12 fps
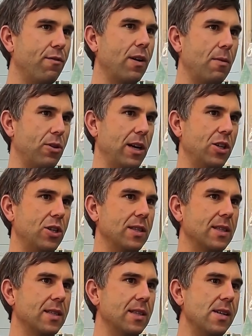
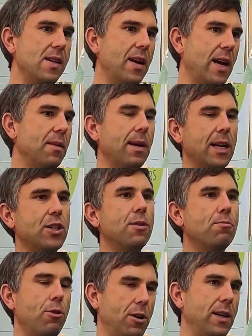vibrations. Yeah. And
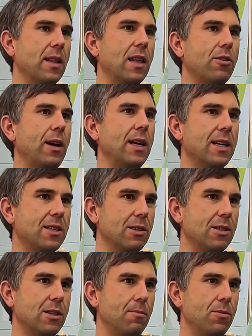imagine pointing that radar
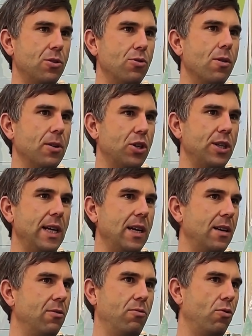system to a
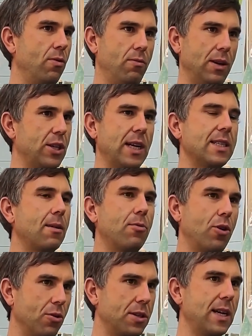machine which has some
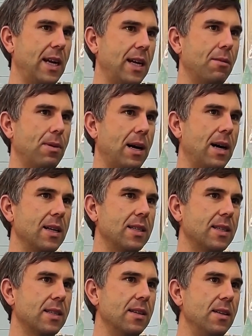rotating
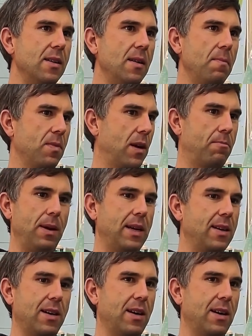parts, a big